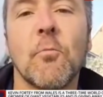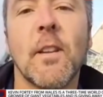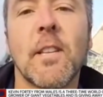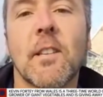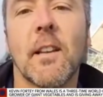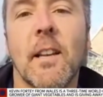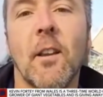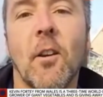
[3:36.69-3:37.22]

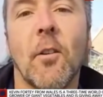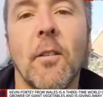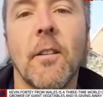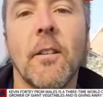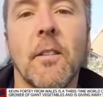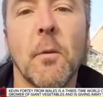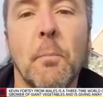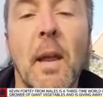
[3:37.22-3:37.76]
recently on
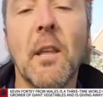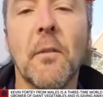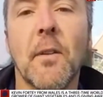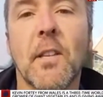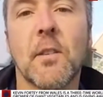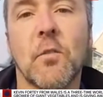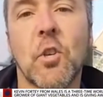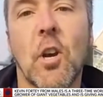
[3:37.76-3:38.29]
the
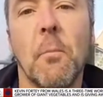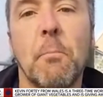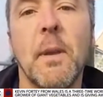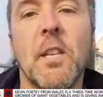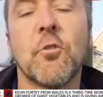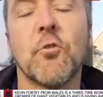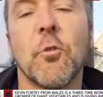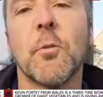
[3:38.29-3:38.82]
benefits of giant
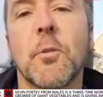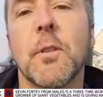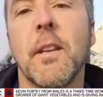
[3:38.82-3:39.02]
beetroot.